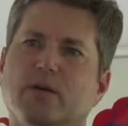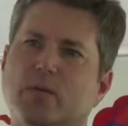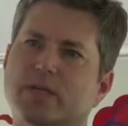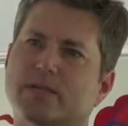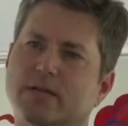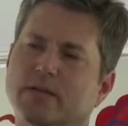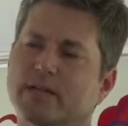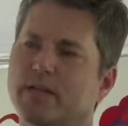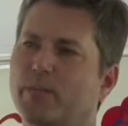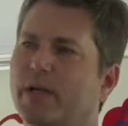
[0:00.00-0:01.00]
we still
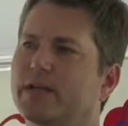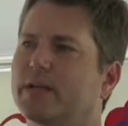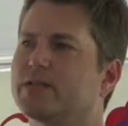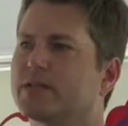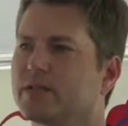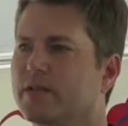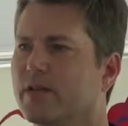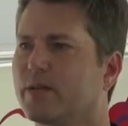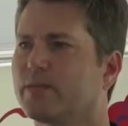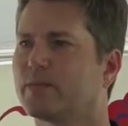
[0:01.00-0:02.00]
need to pay attention to
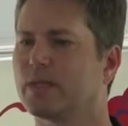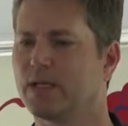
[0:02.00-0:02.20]
them.